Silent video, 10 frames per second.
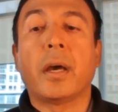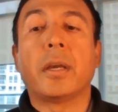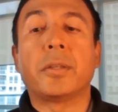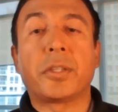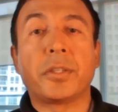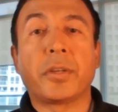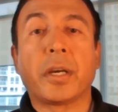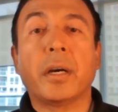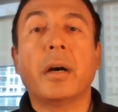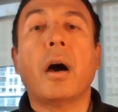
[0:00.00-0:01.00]
in
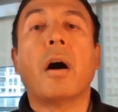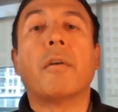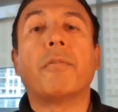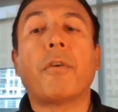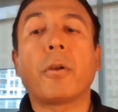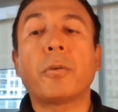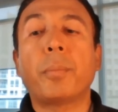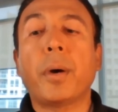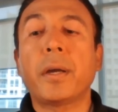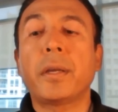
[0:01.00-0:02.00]
Syria, followed
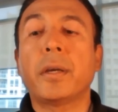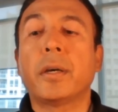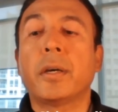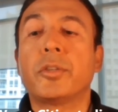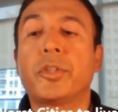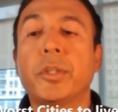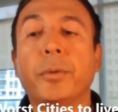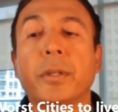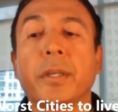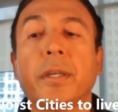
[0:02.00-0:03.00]
by
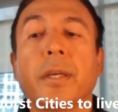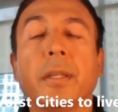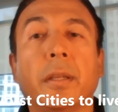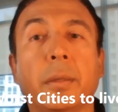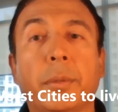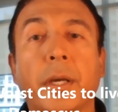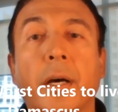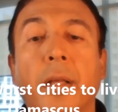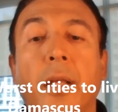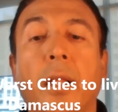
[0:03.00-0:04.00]
Tripoli in Libya,
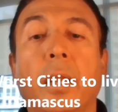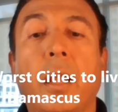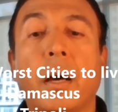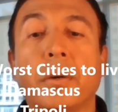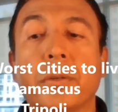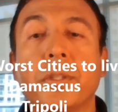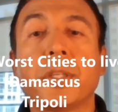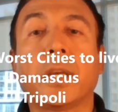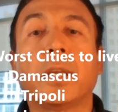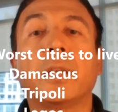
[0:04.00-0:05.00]
Lagos
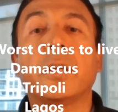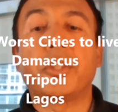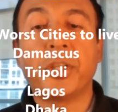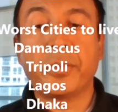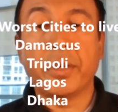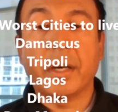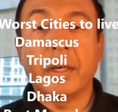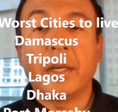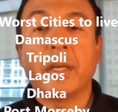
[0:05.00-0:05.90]
in Nigeria,